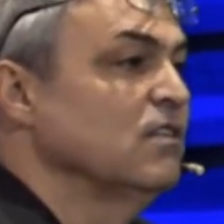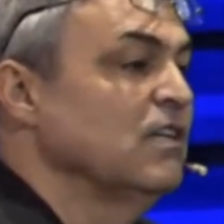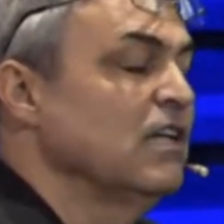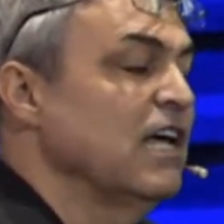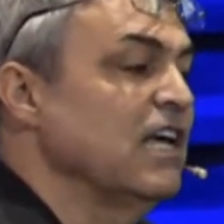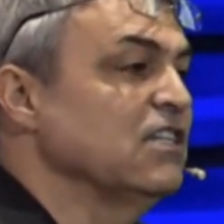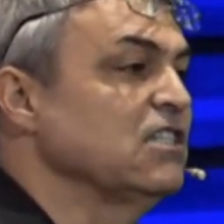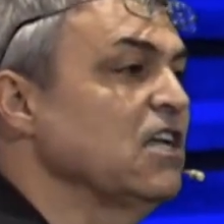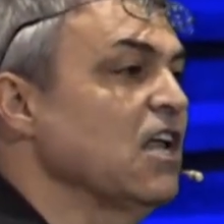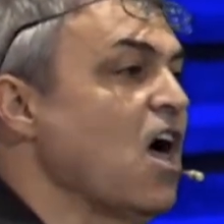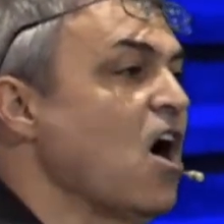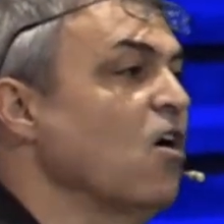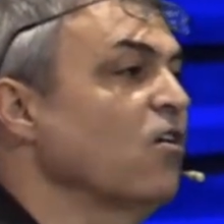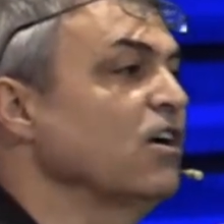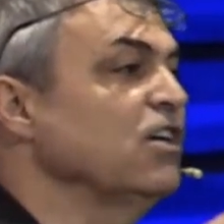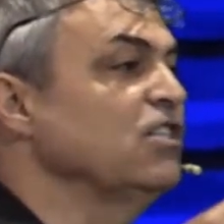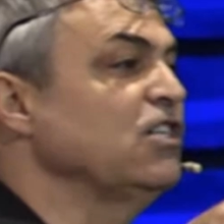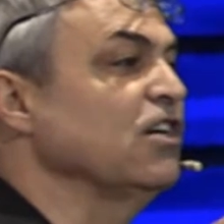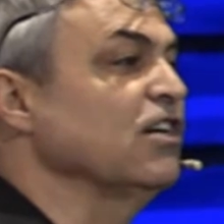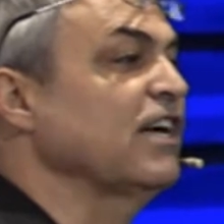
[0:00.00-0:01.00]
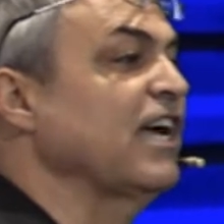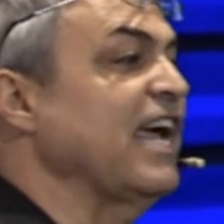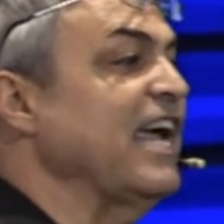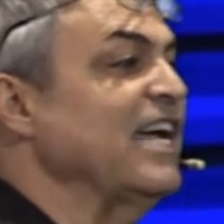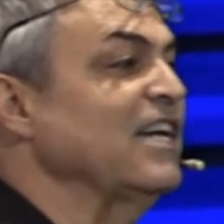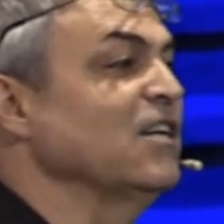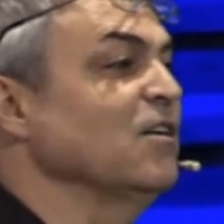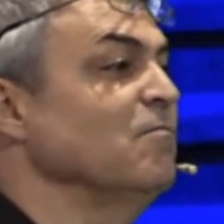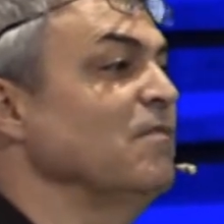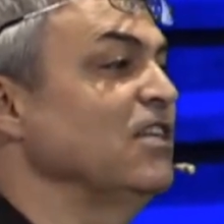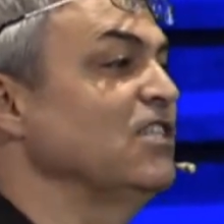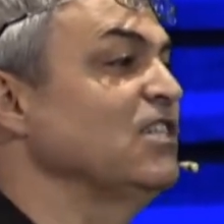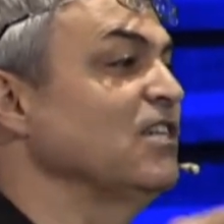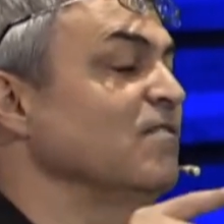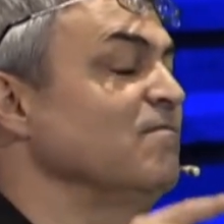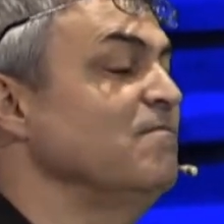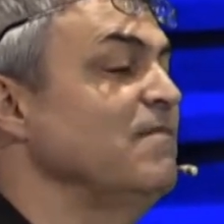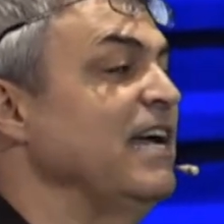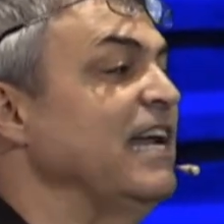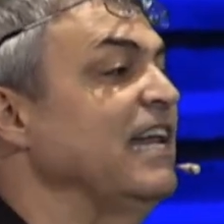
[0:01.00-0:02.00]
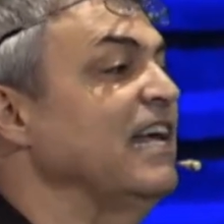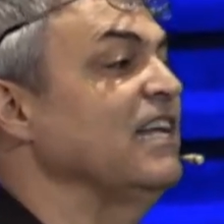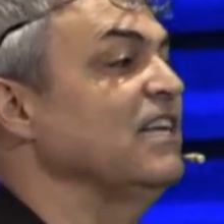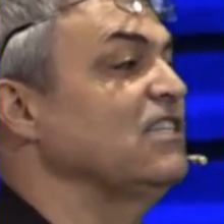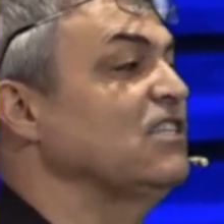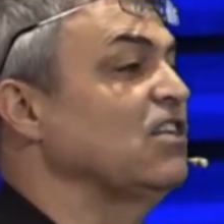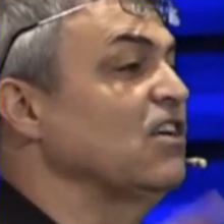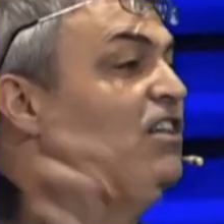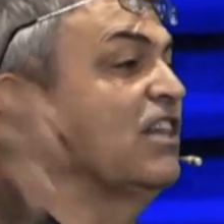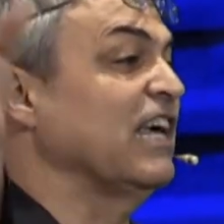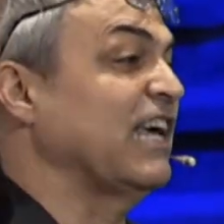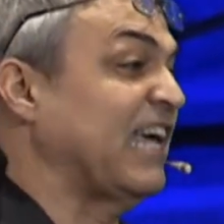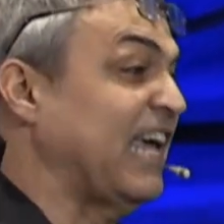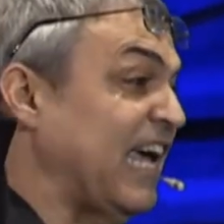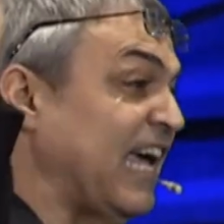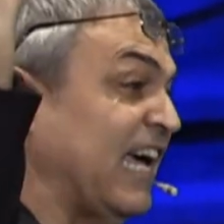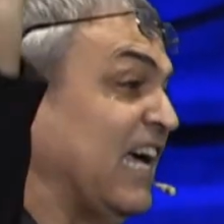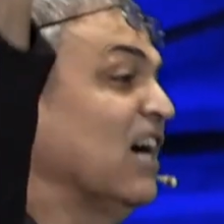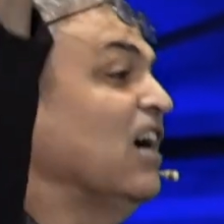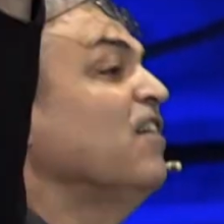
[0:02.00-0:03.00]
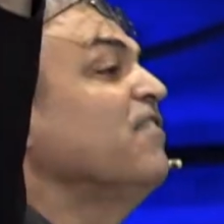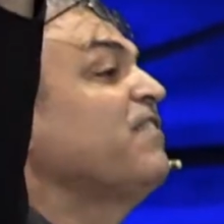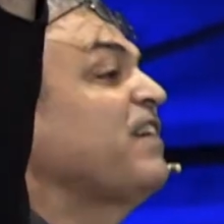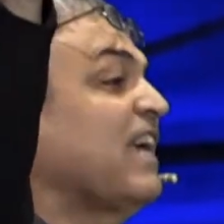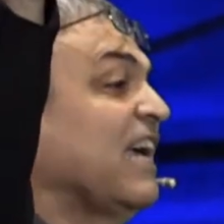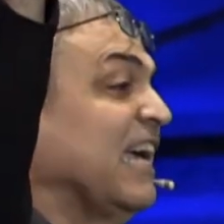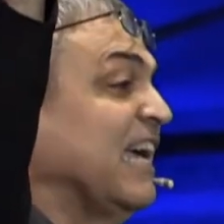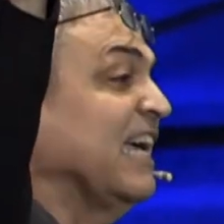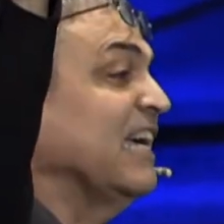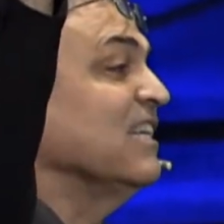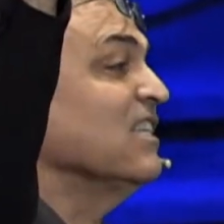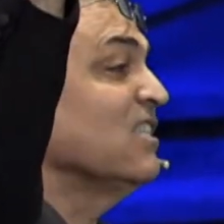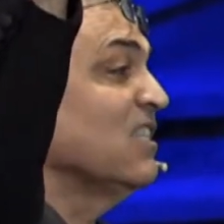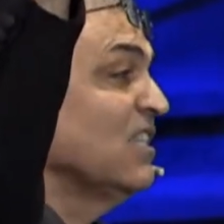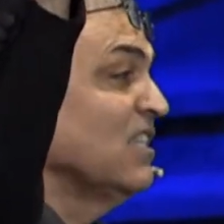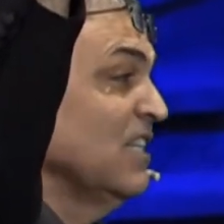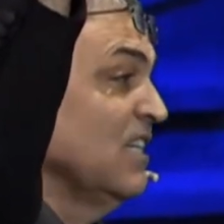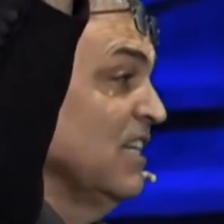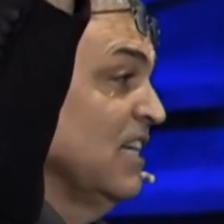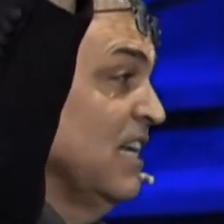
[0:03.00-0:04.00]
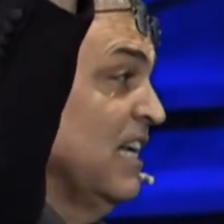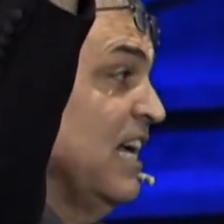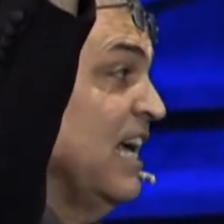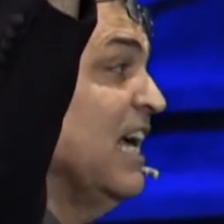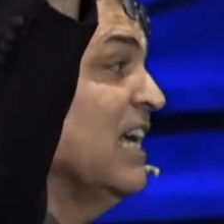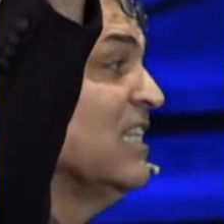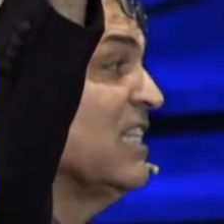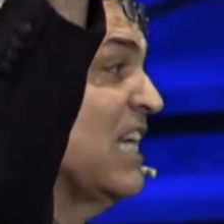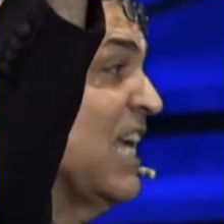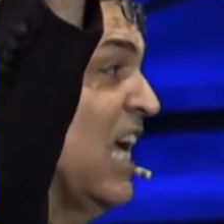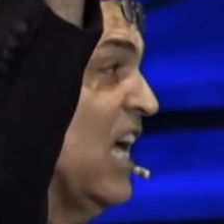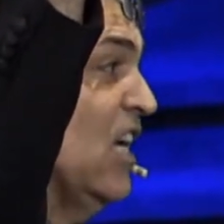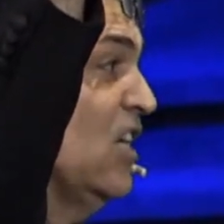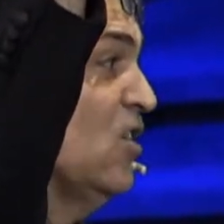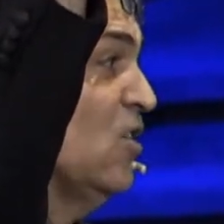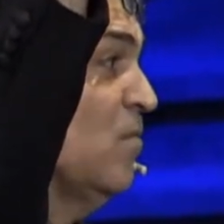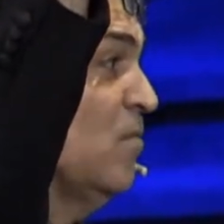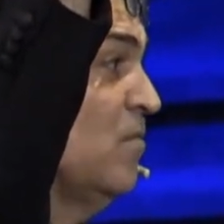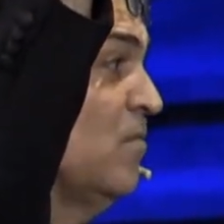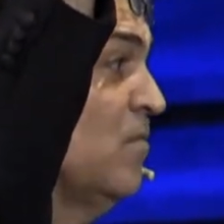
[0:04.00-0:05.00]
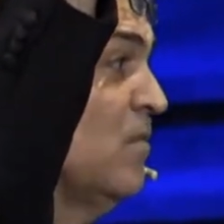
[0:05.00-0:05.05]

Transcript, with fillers: as long as your kingdom is submitted to the King of Kings, his kingdom.